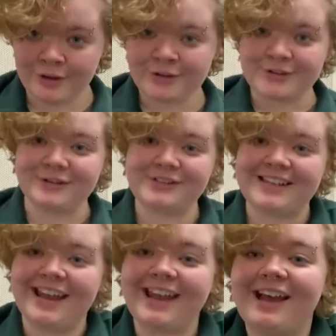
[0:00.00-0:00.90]
So
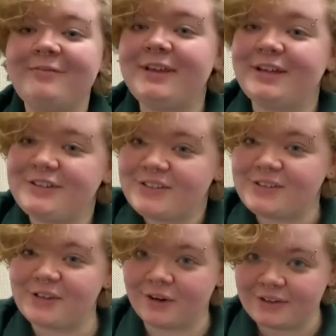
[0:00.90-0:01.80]
today I'm here to
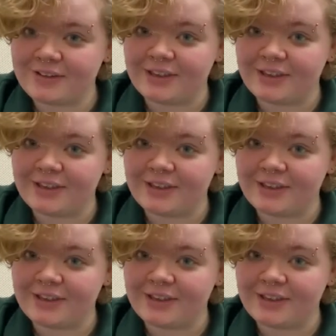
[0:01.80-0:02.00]
start